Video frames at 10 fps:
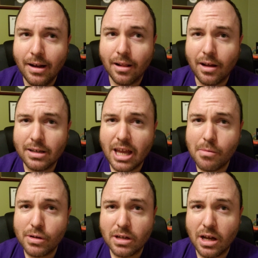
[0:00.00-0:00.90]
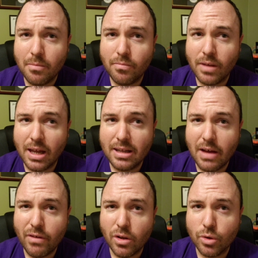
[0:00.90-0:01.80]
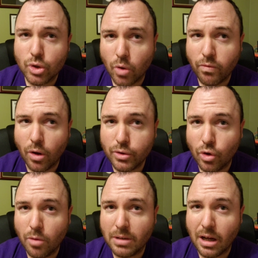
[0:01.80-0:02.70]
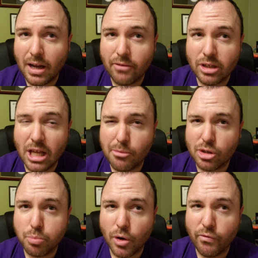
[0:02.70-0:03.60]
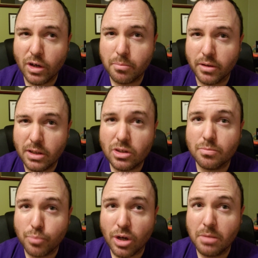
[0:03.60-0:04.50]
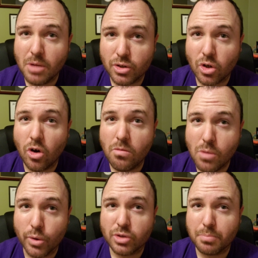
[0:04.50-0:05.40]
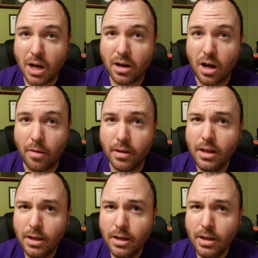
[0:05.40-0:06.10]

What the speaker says: A lot of cameras come and they have a little shortfall to them. Not every camera's perfect, but this is pretty much almost spot on.